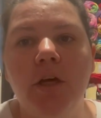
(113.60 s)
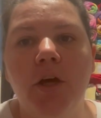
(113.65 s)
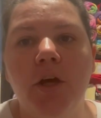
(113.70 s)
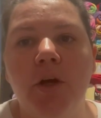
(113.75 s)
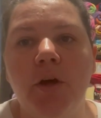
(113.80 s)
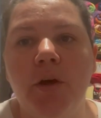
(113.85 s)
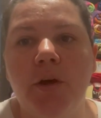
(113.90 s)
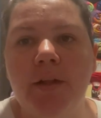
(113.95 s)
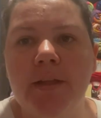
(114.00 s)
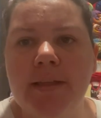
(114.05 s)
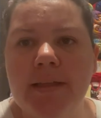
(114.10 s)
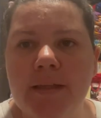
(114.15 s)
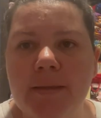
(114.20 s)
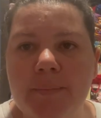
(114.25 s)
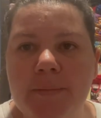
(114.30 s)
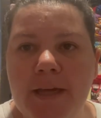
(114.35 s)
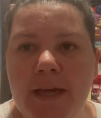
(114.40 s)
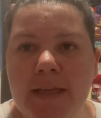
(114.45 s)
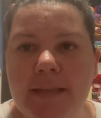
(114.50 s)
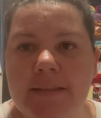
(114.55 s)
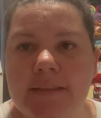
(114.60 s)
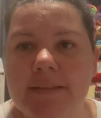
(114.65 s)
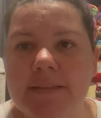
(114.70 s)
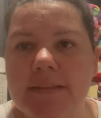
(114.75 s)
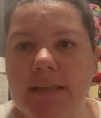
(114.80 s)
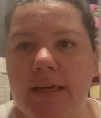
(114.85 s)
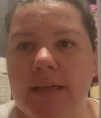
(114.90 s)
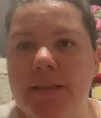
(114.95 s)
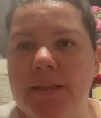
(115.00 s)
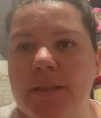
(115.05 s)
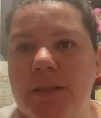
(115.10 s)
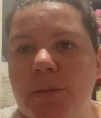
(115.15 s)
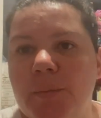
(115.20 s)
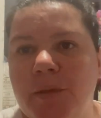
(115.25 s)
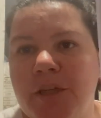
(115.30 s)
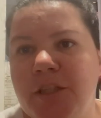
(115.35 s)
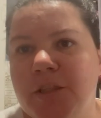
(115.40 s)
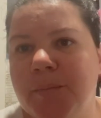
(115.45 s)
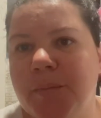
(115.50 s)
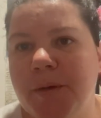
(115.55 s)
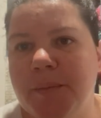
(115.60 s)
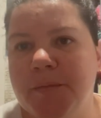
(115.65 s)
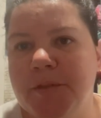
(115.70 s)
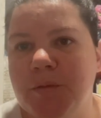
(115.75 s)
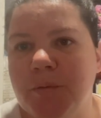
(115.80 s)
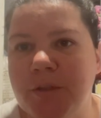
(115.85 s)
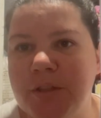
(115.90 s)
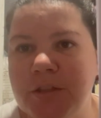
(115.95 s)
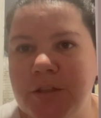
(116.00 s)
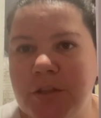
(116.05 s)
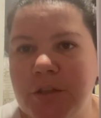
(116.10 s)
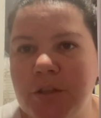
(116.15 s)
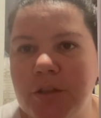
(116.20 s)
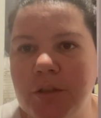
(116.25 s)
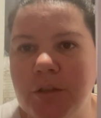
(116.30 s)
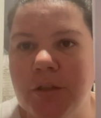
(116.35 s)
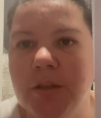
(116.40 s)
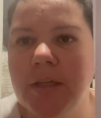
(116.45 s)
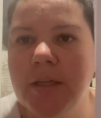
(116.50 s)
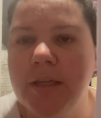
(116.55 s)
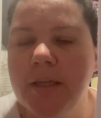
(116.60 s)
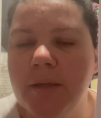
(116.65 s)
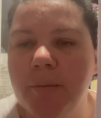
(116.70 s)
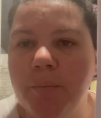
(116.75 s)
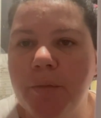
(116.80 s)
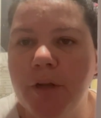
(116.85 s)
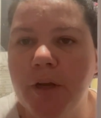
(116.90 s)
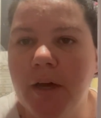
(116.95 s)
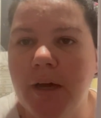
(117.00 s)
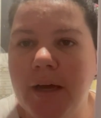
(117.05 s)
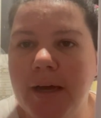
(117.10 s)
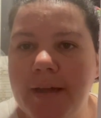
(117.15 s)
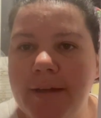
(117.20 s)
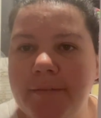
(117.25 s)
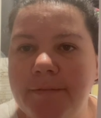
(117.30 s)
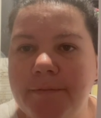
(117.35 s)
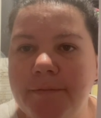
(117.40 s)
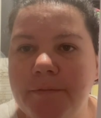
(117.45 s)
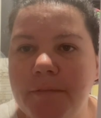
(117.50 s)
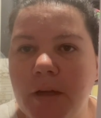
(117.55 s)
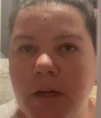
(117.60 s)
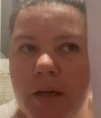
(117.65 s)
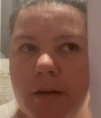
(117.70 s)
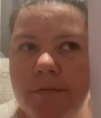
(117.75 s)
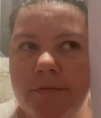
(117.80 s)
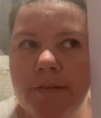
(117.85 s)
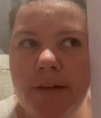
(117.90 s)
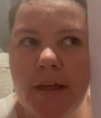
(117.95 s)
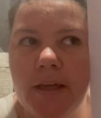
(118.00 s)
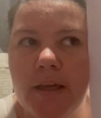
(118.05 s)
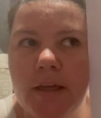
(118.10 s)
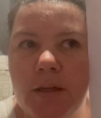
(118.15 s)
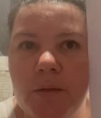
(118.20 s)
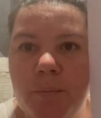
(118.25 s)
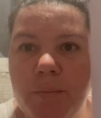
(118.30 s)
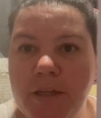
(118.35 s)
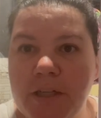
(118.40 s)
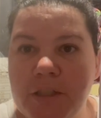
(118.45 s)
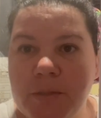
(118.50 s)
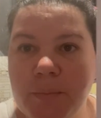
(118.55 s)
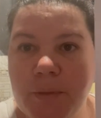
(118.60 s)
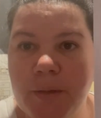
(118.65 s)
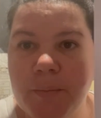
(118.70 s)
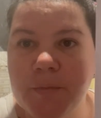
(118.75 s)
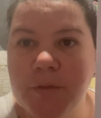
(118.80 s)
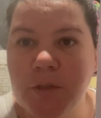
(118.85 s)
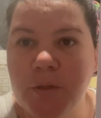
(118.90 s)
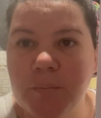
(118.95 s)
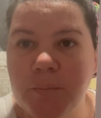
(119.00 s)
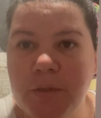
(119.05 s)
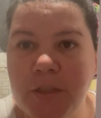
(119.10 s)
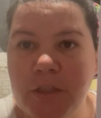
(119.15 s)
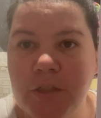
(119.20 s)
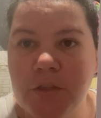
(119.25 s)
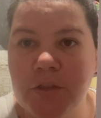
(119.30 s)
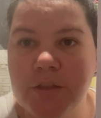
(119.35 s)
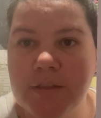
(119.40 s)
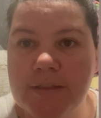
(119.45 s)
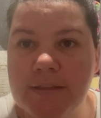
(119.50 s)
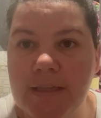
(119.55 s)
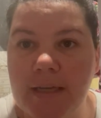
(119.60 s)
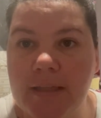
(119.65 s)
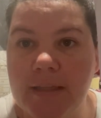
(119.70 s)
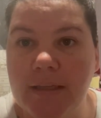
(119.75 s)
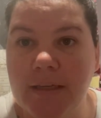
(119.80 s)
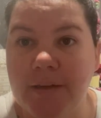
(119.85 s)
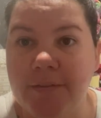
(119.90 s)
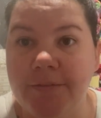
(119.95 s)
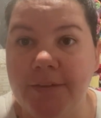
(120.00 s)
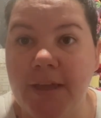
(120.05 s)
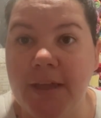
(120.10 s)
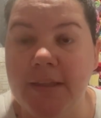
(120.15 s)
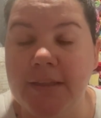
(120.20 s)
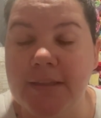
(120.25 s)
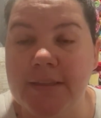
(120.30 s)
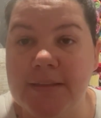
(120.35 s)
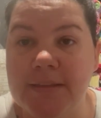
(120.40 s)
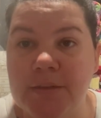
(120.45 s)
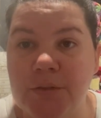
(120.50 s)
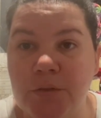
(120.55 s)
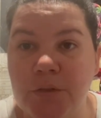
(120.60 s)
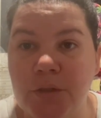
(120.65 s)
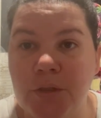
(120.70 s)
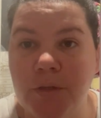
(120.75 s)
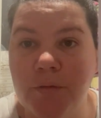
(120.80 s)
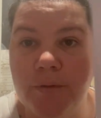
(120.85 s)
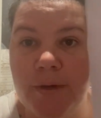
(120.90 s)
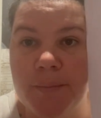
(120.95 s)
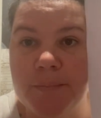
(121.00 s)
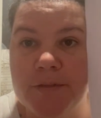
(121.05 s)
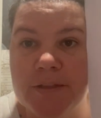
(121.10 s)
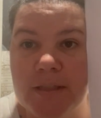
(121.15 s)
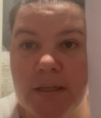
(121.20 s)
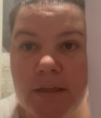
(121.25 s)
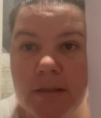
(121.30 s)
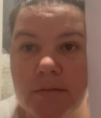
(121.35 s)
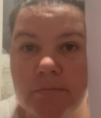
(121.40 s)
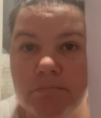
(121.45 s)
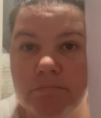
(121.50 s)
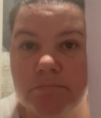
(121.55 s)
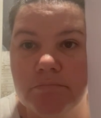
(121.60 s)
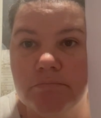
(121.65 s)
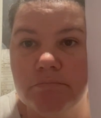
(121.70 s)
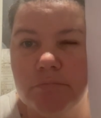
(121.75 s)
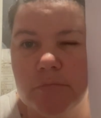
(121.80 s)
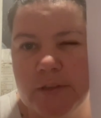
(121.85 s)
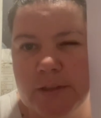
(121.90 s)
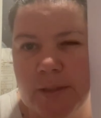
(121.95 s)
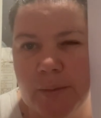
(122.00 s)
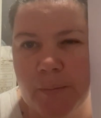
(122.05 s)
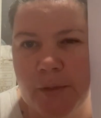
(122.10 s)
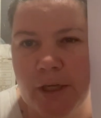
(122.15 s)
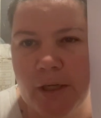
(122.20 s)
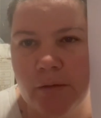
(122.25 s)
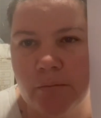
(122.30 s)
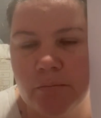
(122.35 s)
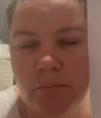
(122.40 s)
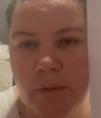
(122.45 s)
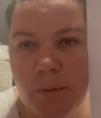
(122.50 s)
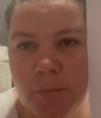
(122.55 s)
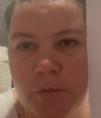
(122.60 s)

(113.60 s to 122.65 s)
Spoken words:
earlier patterns. I think the beach bums was too, but I found beach bums on Pinterest and then I found this through her website somehow. I'm